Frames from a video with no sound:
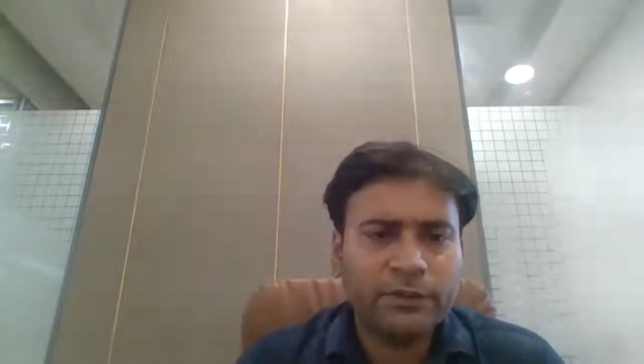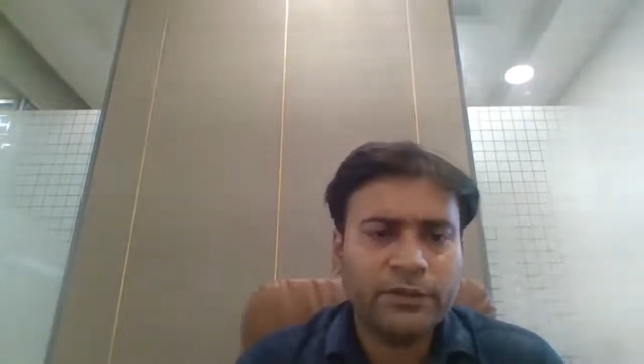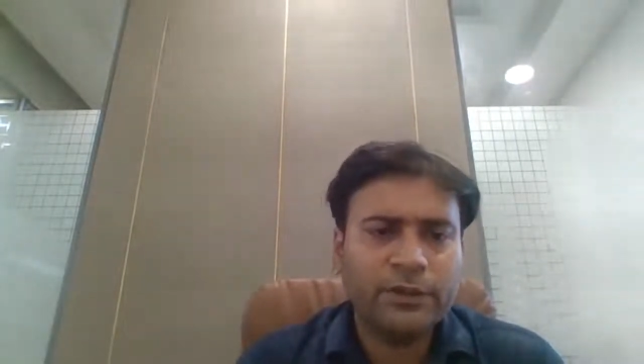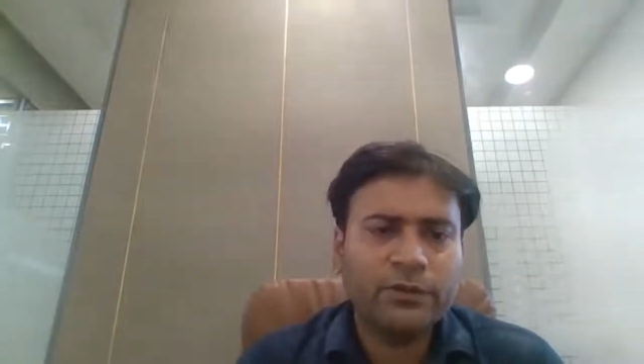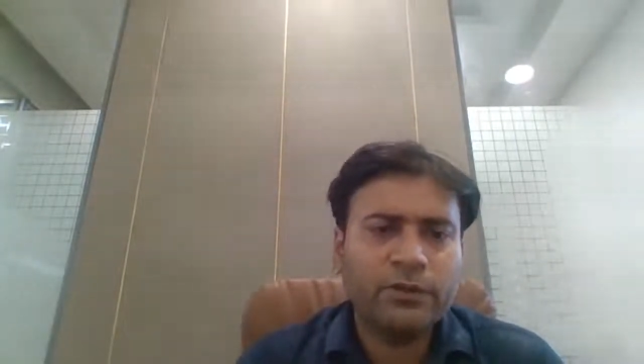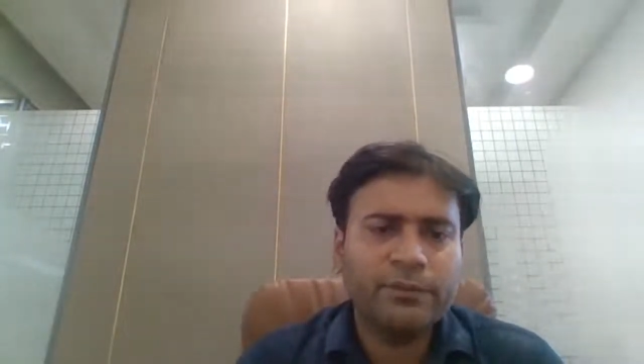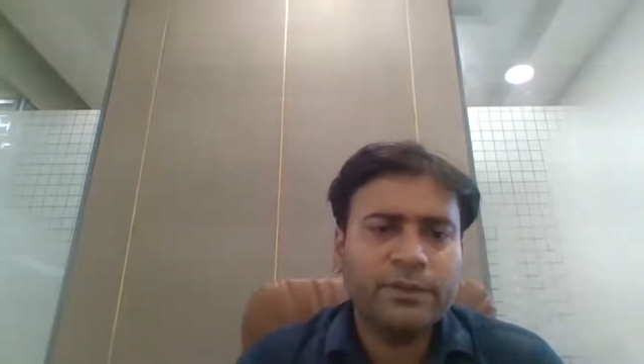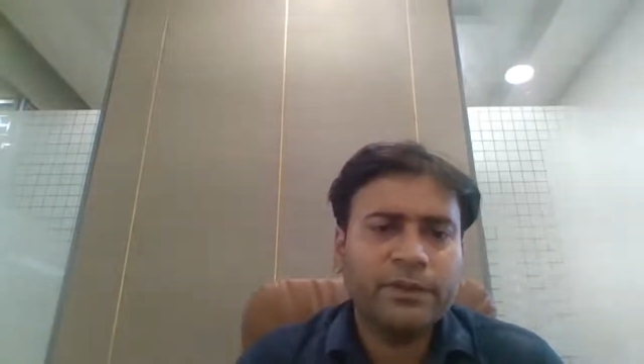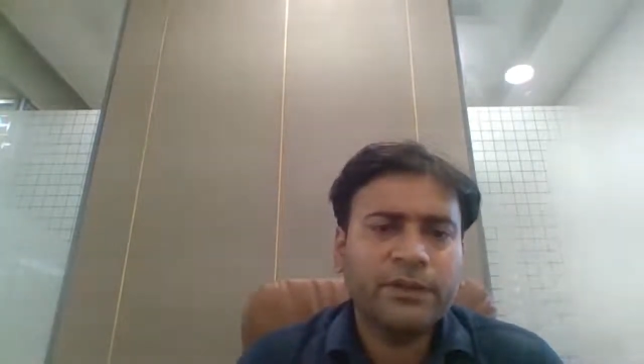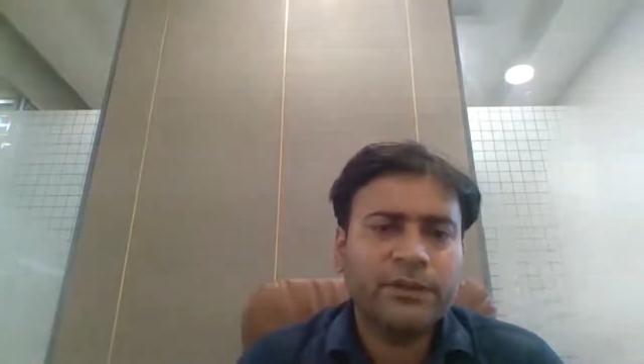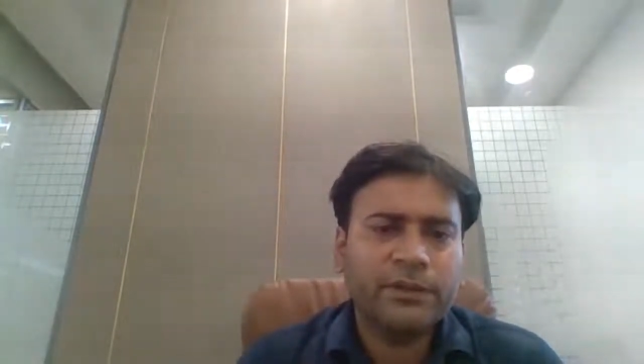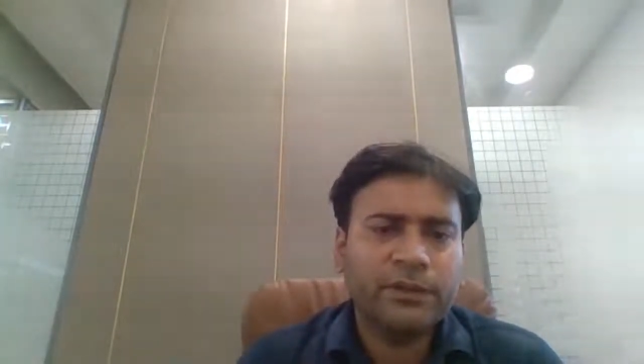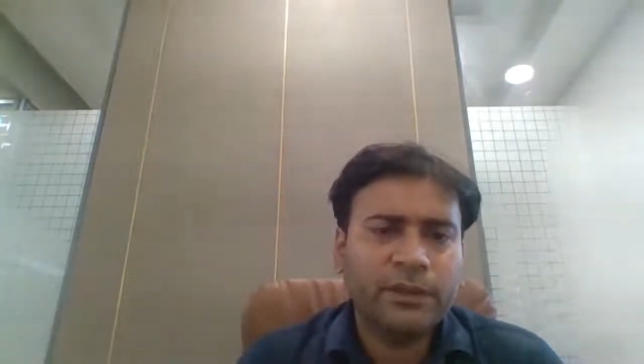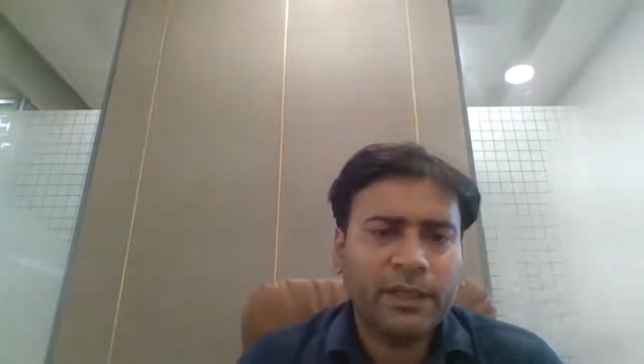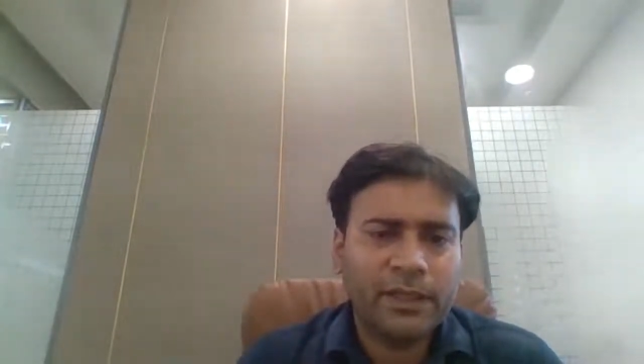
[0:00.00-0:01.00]

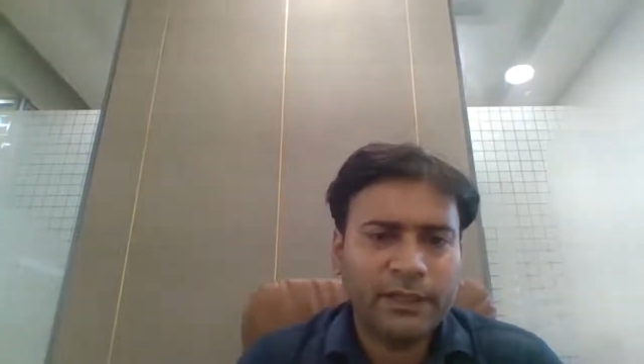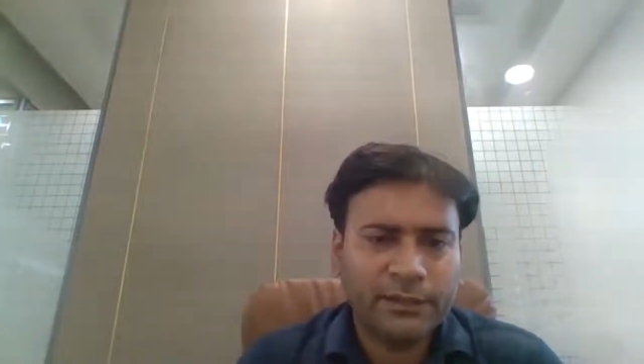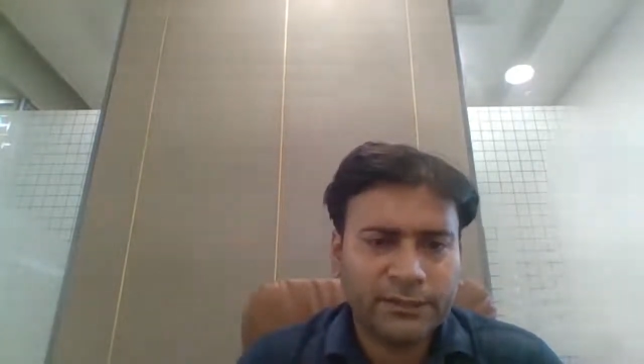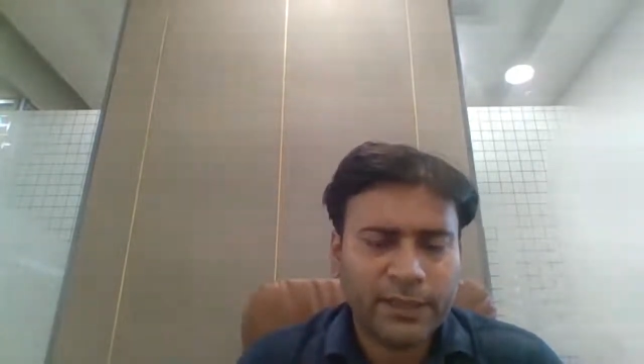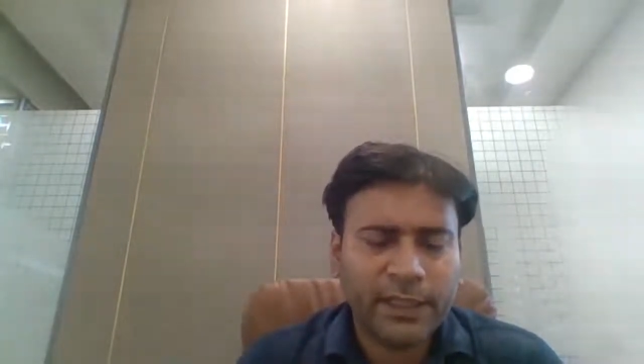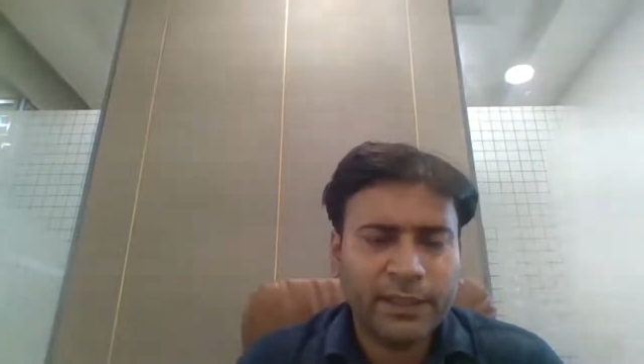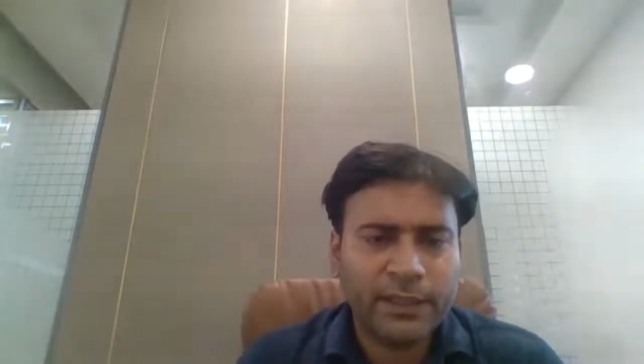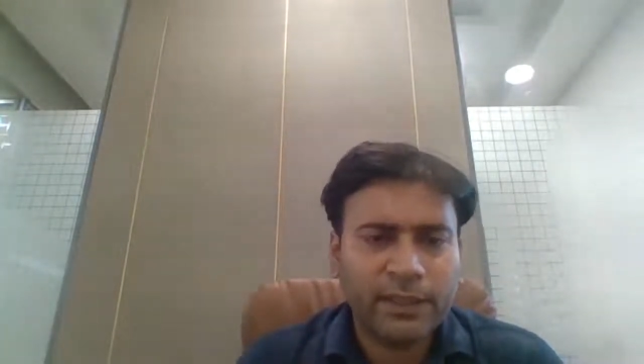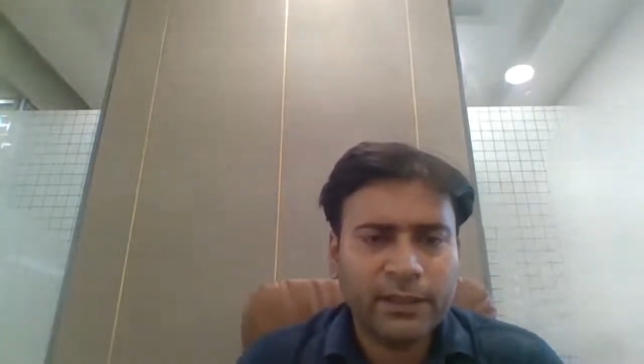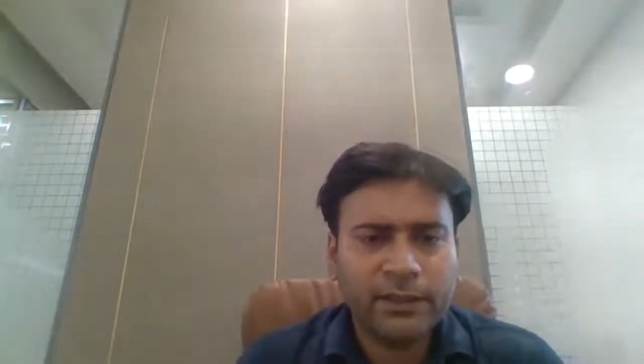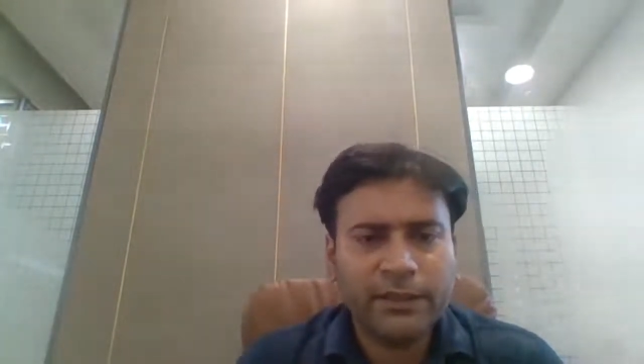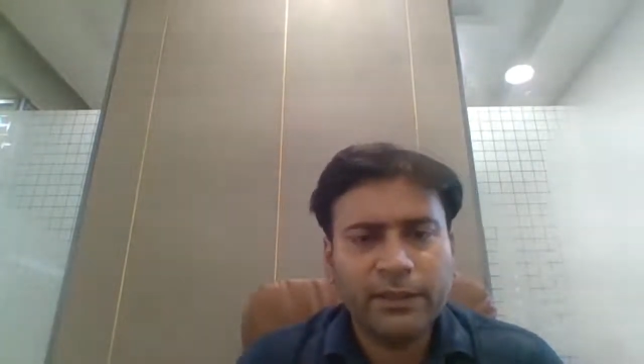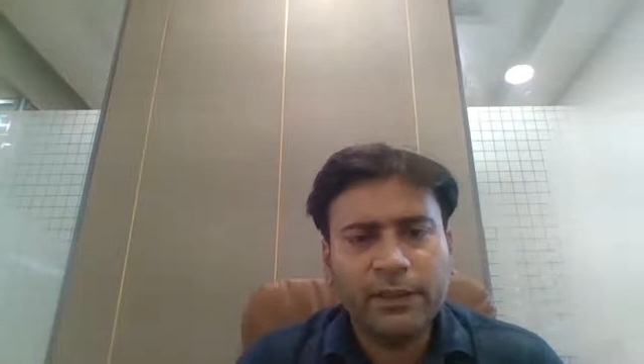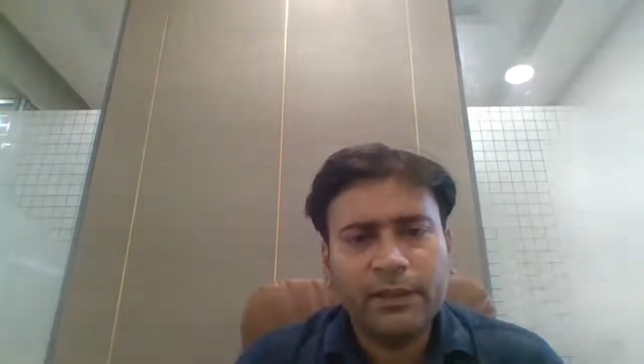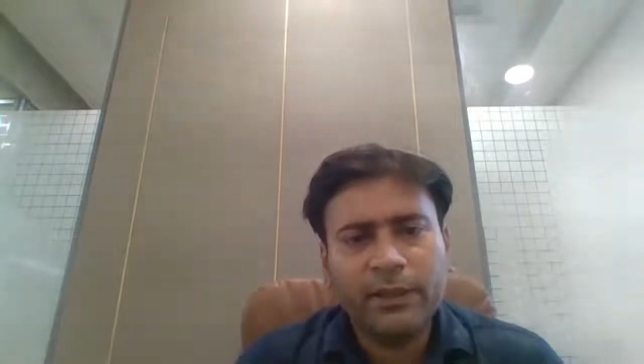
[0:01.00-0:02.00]
economy like China